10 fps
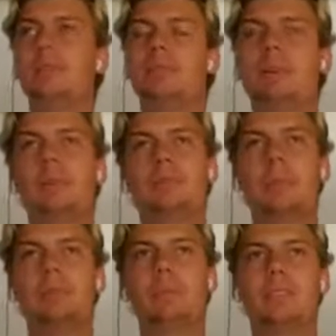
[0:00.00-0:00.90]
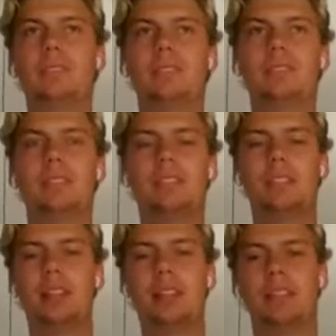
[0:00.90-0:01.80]
But me personally,
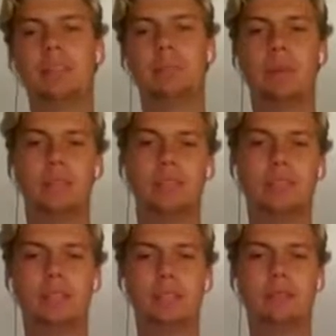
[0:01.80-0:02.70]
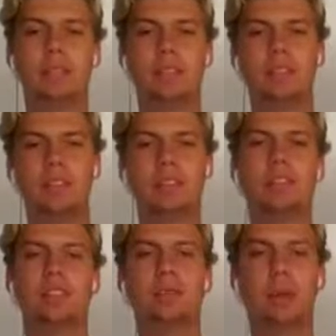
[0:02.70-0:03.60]
I like the bigger screen because on
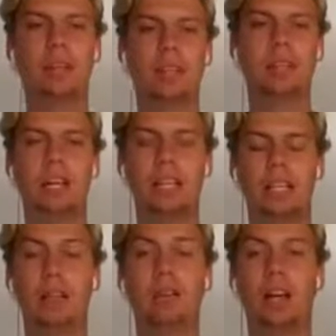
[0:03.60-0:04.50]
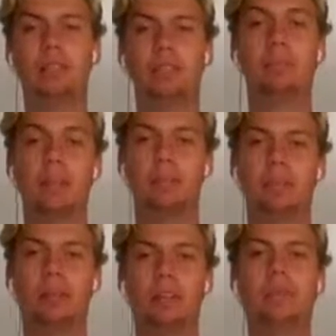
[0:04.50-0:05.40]
YouTube I could like go live through my
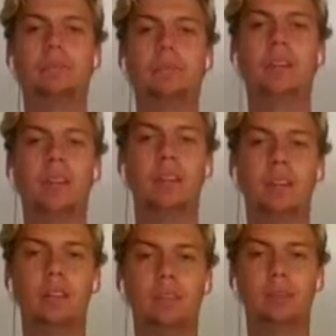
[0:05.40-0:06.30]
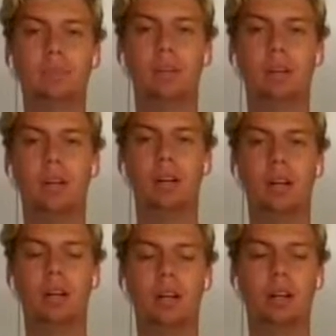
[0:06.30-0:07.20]
computer. But
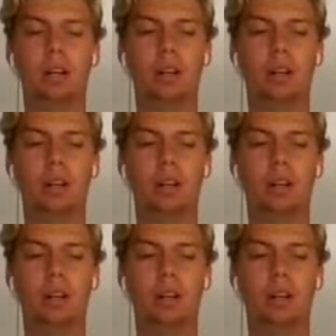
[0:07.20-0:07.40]
on